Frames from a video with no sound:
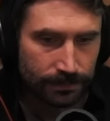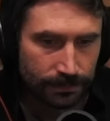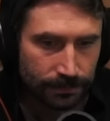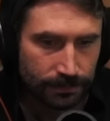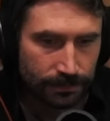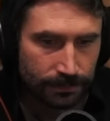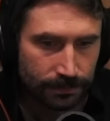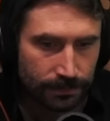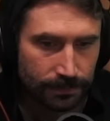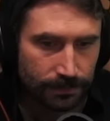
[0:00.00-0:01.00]

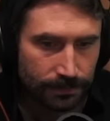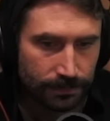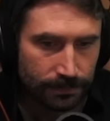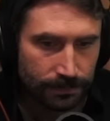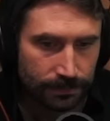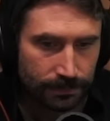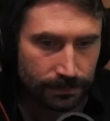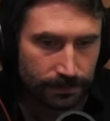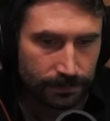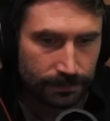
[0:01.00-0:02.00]

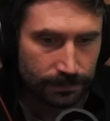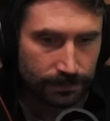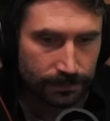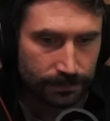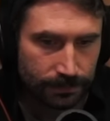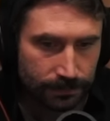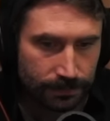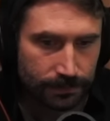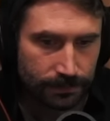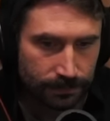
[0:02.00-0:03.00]

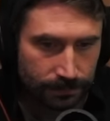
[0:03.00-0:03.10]
No words are spoken by the person on screen.